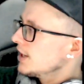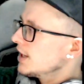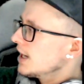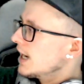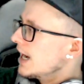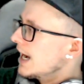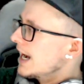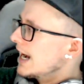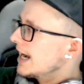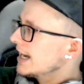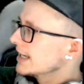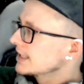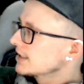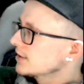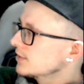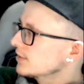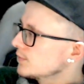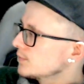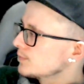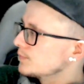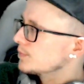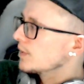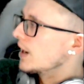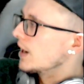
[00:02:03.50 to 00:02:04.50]
I
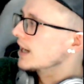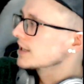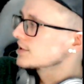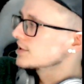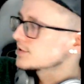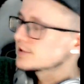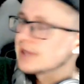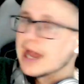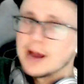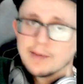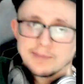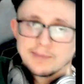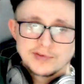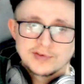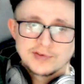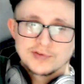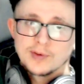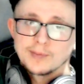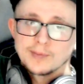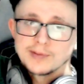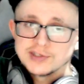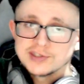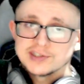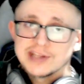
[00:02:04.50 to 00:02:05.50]
buy stamps
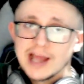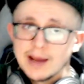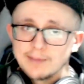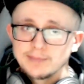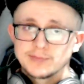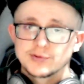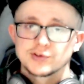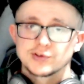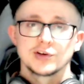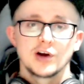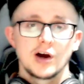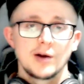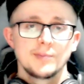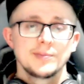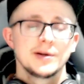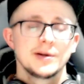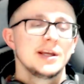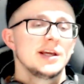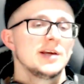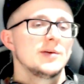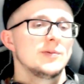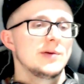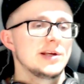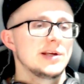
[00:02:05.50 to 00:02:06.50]
from a stamp shop,
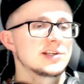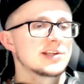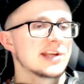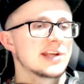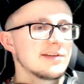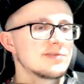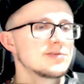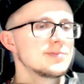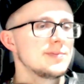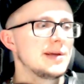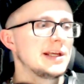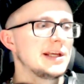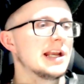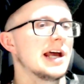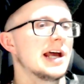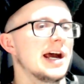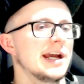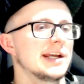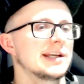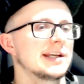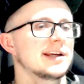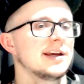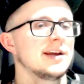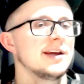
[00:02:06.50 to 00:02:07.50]
which gives me,
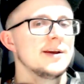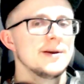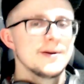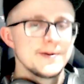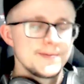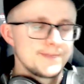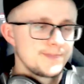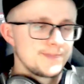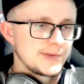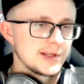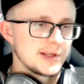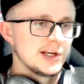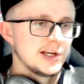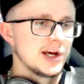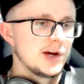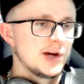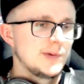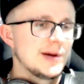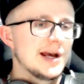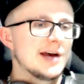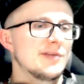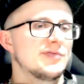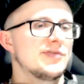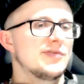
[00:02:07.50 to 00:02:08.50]
like, you know,
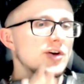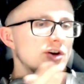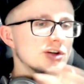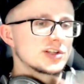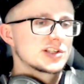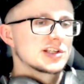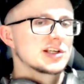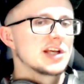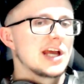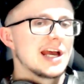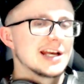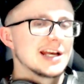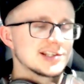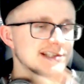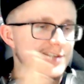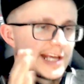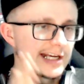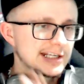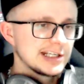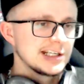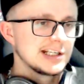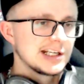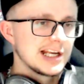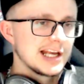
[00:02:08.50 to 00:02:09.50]
a
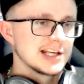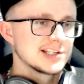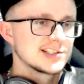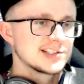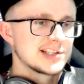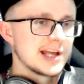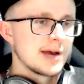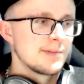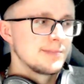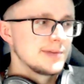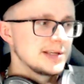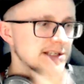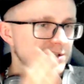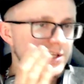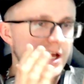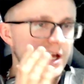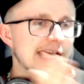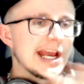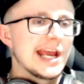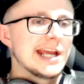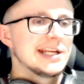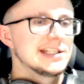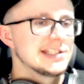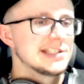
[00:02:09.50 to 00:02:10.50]
second class stamp is like
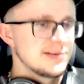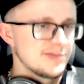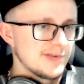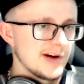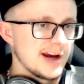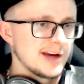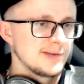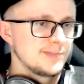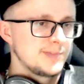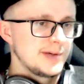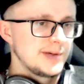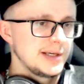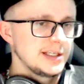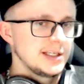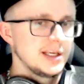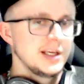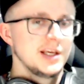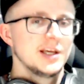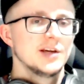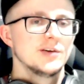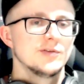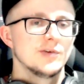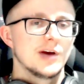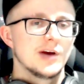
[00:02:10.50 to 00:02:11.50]
85p,
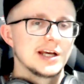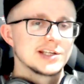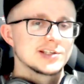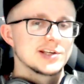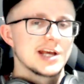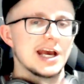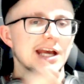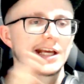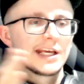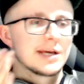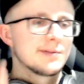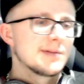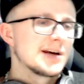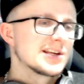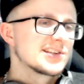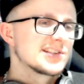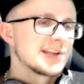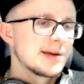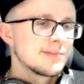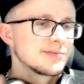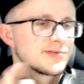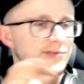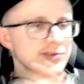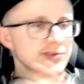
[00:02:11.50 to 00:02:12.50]
right? So I get my
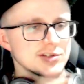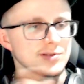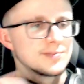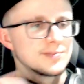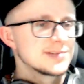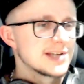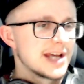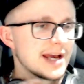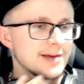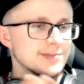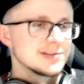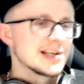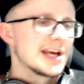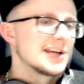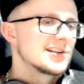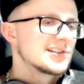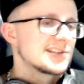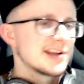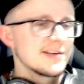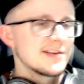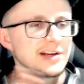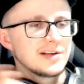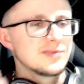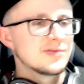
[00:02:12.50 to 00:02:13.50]
stamps for sometimes like
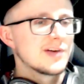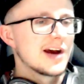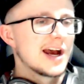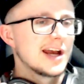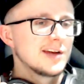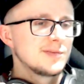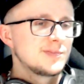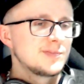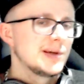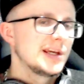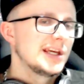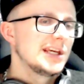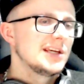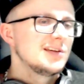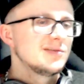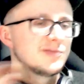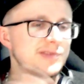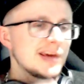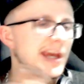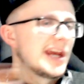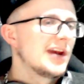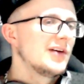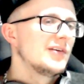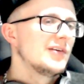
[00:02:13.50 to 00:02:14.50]
75p,
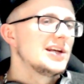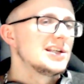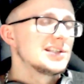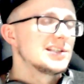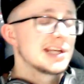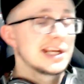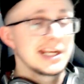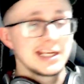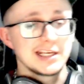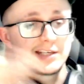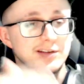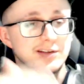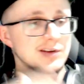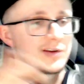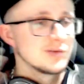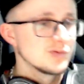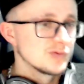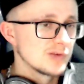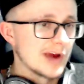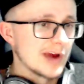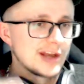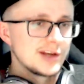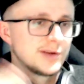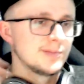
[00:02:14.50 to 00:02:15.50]
varies, it
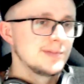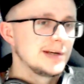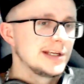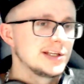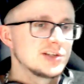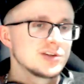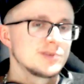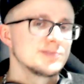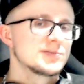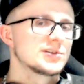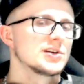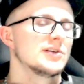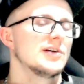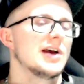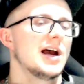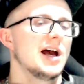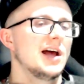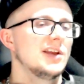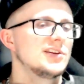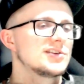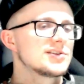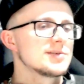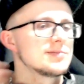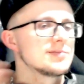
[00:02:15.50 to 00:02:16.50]
randomly jumps
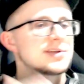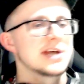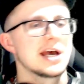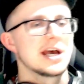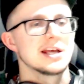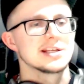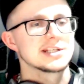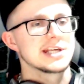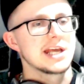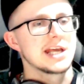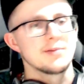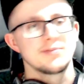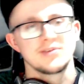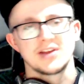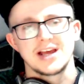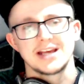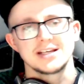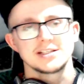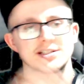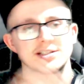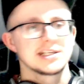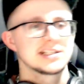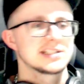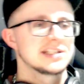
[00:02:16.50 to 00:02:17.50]
around. Sometimes I get them for
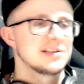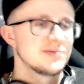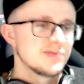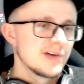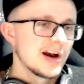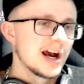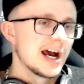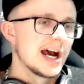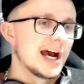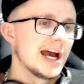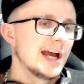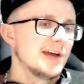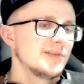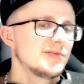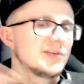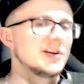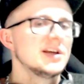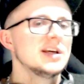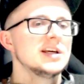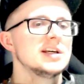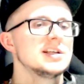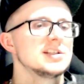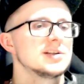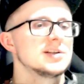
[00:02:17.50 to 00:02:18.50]
like 65,
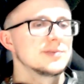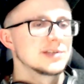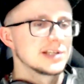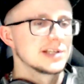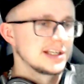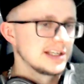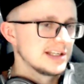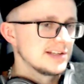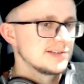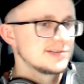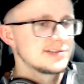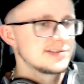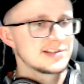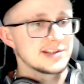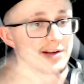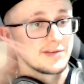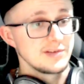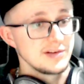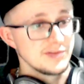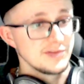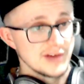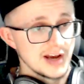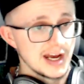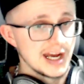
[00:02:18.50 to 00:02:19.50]
sometimes I get them for
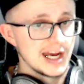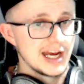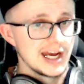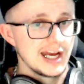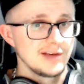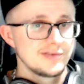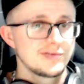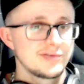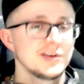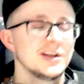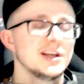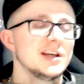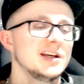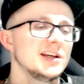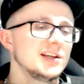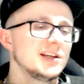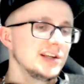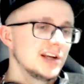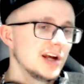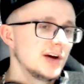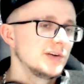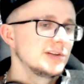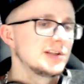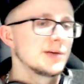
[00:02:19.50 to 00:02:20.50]
75, you
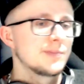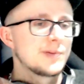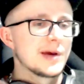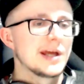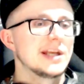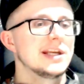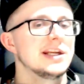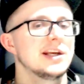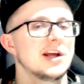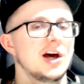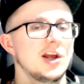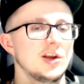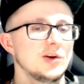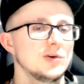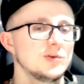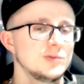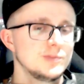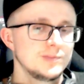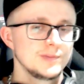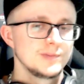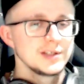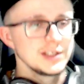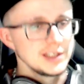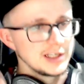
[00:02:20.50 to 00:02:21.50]
know, depending on,
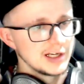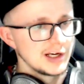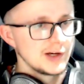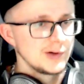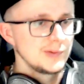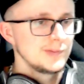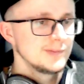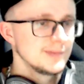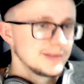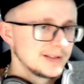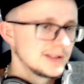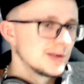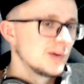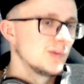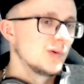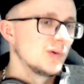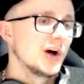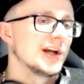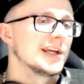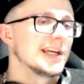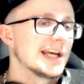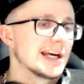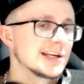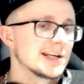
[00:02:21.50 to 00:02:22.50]
you know,
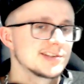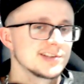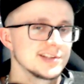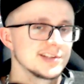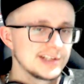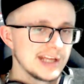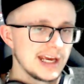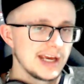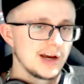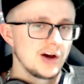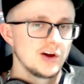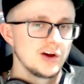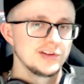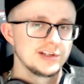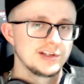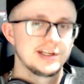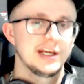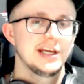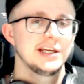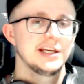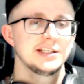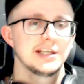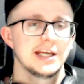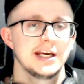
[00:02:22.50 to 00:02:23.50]
what he has on the
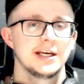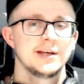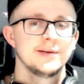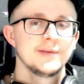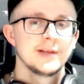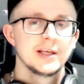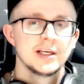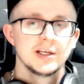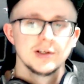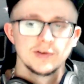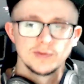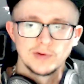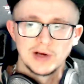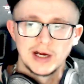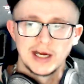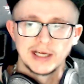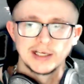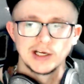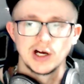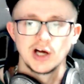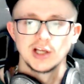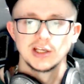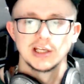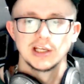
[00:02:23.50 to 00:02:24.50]
day, yeah? Right,
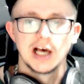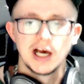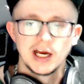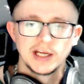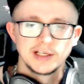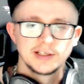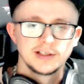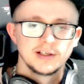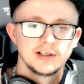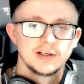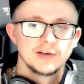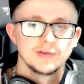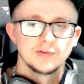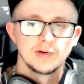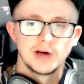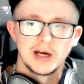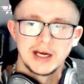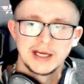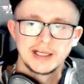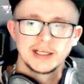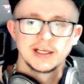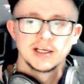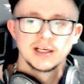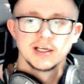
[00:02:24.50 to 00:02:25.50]
online,
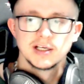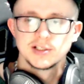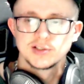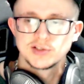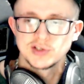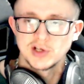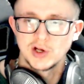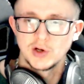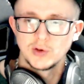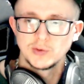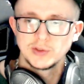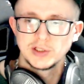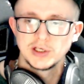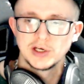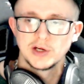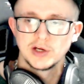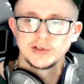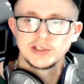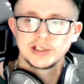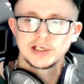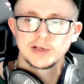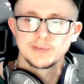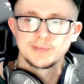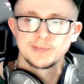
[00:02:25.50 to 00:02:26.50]
right? So, you know,
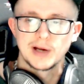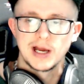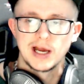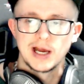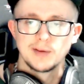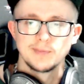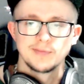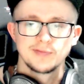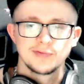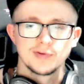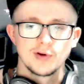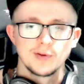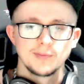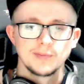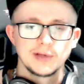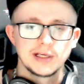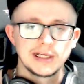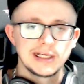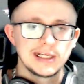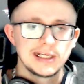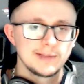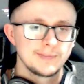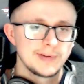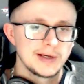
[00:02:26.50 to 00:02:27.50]
you can buy them from
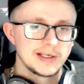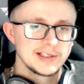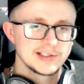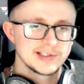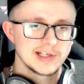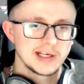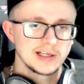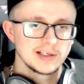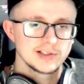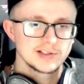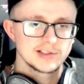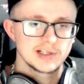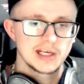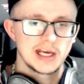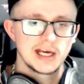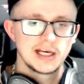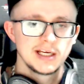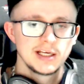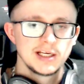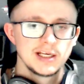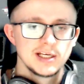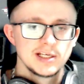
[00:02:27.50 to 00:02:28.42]
eBay sellers, yeah?